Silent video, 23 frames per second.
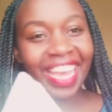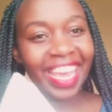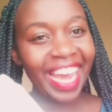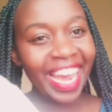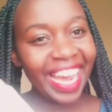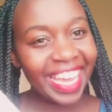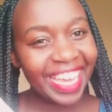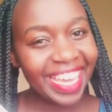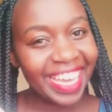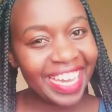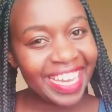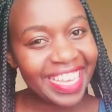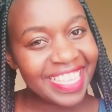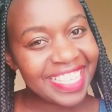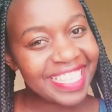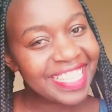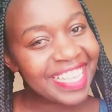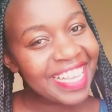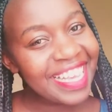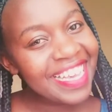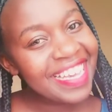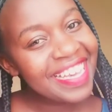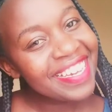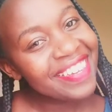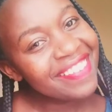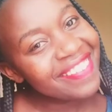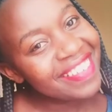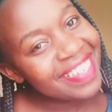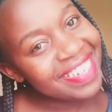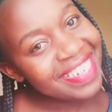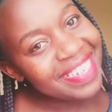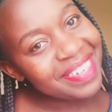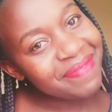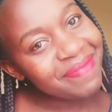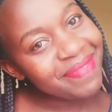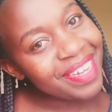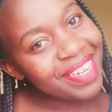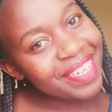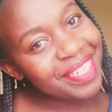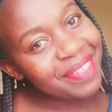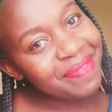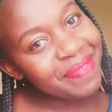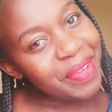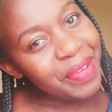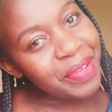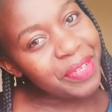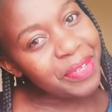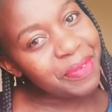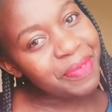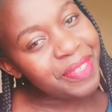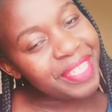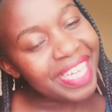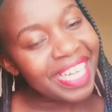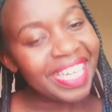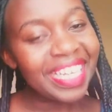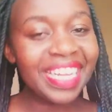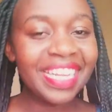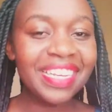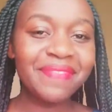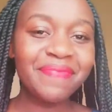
Hi guys, welcome back to my YouTube channel.